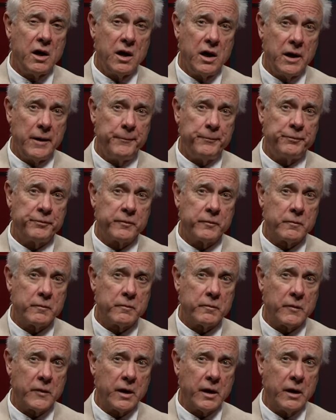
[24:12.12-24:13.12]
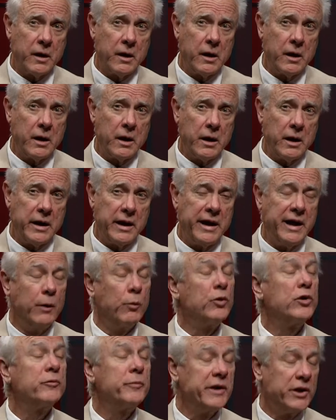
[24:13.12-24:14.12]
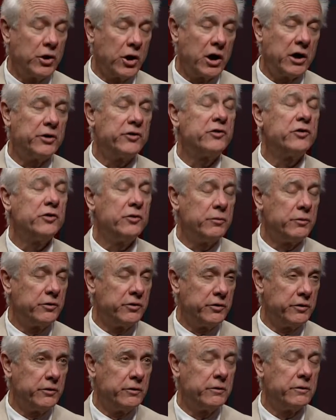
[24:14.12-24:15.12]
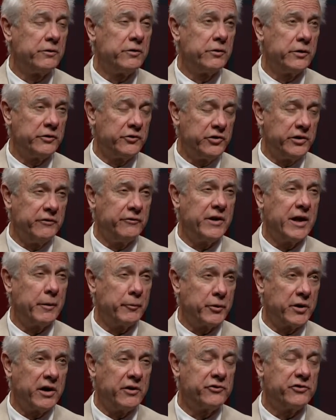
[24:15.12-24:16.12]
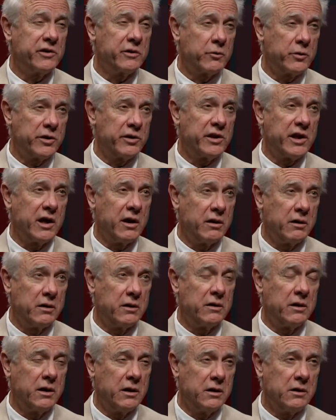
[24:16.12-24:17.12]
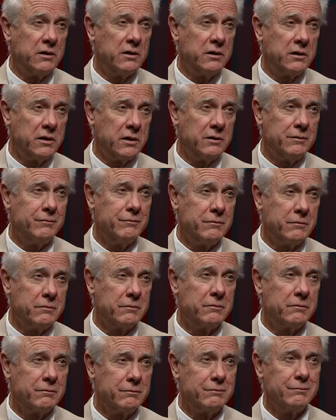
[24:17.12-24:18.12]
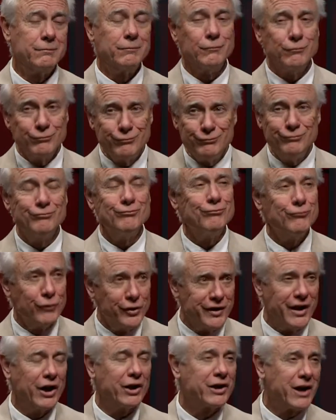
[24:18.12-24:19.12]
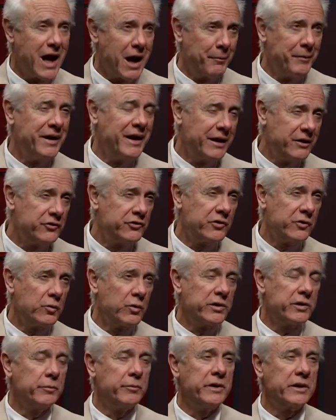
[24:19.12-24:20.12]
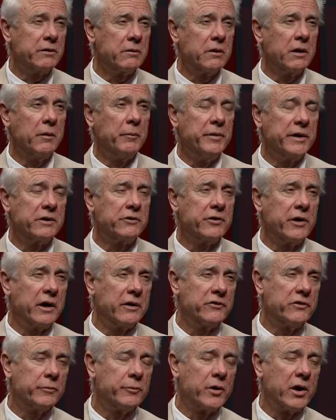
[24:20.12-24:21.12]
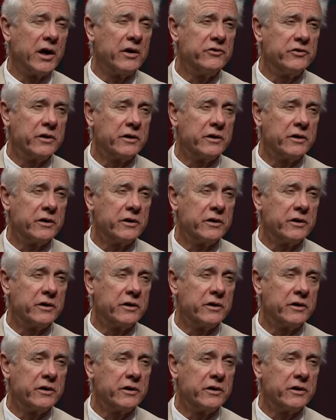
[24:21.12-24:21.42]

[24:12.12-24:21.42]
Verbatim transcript: um, it would have been hard to, to, to achieve that project without uh, um, Without a combination with a big sure. a big transit project.